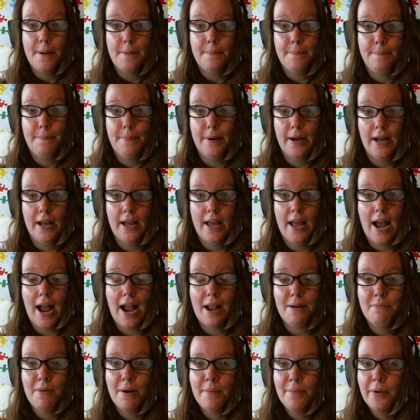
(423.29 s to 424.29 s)
But I
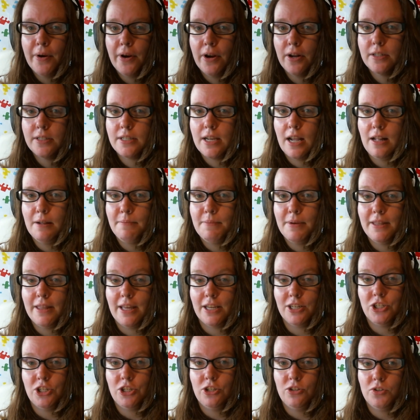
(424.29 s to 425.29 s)
remember her telling me
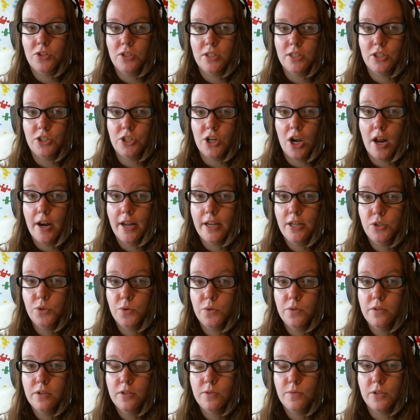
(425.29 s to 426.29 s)
that she uses dotting
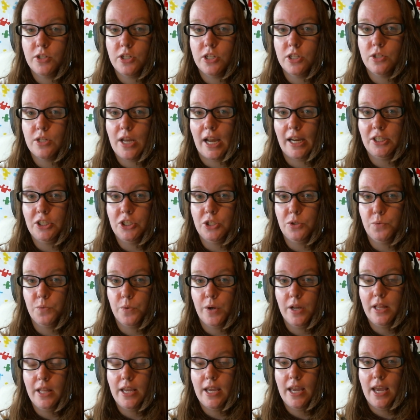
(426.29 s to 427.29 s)
tools, which is actually
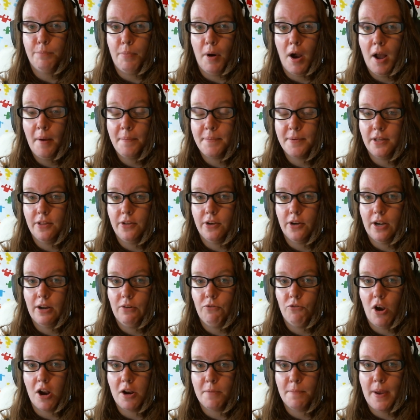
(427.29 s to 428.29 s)
really popular in
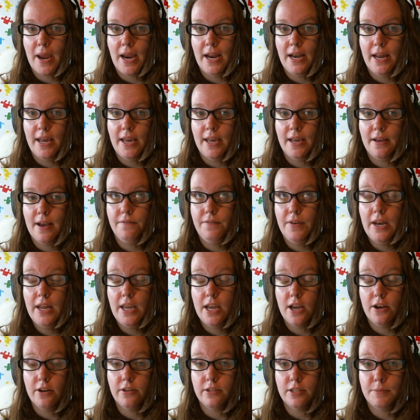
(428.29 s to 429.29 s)
rock painting
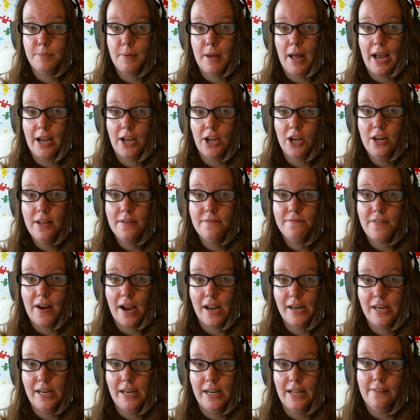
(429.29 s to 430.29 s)
videos, but I couldn't
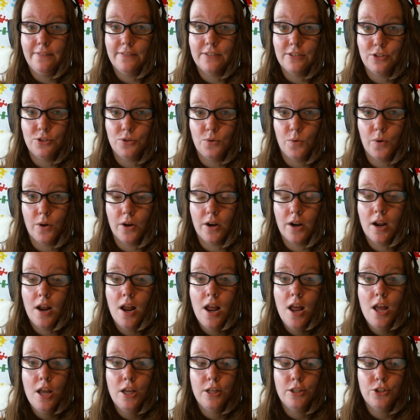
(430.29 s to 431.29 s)
find any at the store.
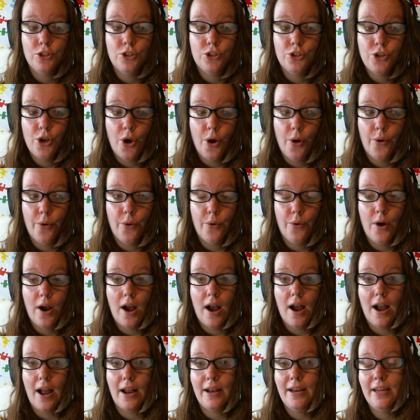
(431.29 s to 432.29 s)
So
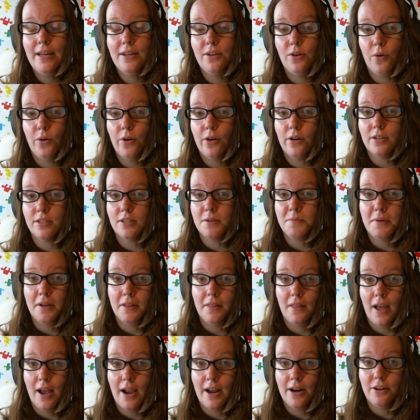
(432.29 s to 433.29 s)
I need to order some
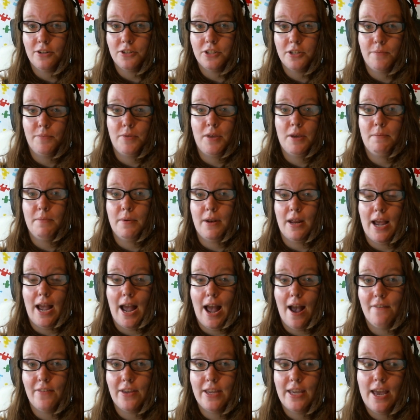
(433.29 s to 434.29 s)
online or something, but I
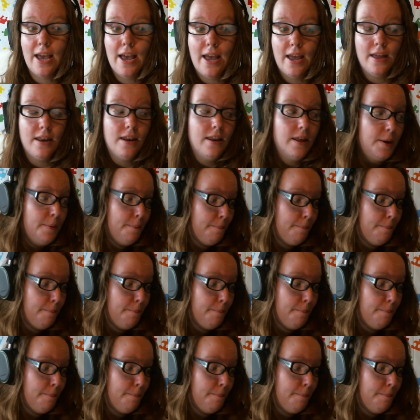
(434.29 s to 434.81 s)
haven't yet.